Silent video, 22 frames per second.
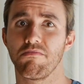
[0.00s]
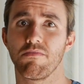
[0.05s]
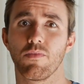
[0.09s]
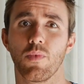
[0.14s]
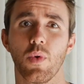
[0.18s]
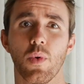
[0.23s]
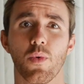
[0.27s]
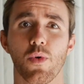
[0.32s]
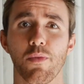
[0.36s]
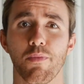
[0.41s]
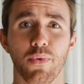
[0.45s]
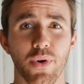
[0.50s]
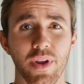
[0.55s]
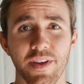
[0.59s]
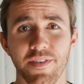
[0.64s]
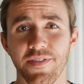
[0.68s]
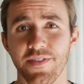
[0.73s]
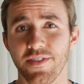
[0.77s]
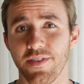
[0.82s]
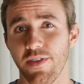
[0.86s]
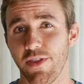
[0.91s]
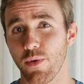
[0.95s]
we were
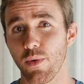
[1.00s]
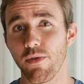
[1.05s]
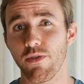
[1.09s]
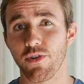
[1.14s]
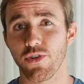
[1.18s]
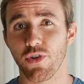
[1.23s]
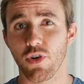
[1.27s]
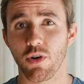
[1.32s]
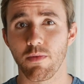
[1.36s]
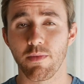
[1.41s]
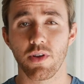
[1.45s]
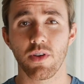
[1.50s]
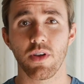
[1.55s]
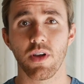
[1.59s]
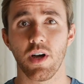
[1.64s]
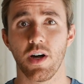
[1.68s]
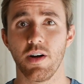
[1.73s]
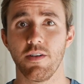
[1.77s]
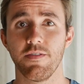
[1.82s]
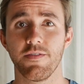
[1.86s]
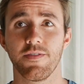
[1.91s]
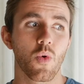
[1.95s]
briefed through the terminal
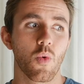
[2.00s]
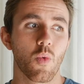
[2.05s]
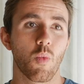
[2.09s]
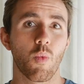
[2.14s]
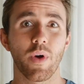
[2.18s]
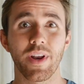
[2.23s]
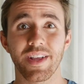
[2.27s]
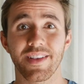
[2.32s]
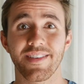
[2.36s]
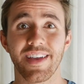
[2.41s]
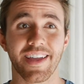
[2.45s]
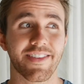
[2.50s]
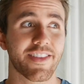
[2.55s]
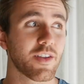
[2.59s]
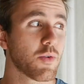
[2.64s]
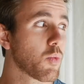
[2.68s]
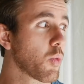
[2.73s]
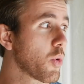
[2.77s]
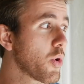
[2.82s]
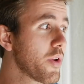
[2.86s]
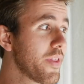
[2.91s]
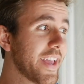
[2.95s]
of what exactly
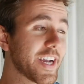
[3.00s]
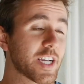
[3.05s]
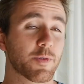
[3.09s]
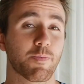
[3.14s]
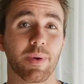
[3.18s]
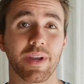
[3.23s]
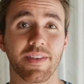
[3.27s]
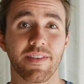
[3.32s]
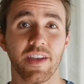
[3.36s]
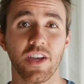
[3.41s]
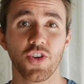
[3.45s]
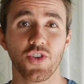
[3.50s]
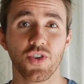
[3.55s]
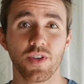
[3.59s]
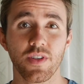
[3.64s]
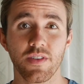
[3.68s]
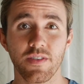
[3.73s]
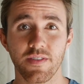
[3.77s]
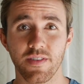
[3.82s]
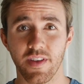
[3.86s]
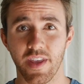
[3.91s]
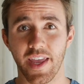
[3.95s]
were the
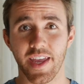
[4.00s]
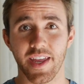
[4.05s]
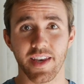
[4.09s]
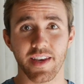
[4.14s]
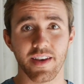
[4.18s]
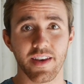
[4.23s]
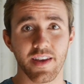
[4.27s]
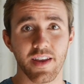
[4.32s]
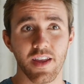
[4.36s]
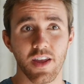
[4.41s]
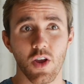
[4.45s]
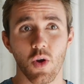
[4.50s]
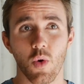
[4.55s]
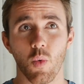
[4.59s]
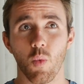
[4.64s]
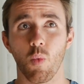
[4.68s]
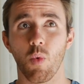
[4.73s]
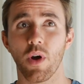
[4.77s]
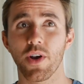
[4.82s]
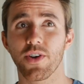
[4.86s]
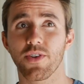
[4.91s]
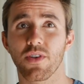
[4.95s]
expectations and
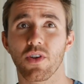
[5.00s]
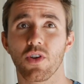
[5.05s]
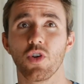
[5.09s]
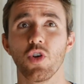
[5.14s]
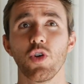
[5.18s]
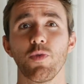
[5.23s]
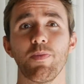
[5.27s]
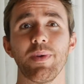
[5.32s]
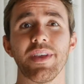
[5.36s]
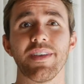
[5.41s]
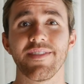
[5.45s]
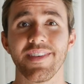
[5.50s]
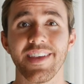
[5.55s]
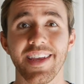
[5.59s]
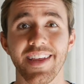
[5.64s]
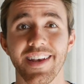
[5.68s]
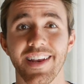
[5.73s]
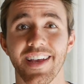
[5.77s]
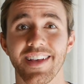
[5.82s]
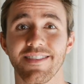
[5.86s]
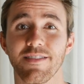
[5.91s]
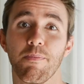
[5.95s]
what could be
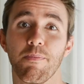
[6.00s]
seen as a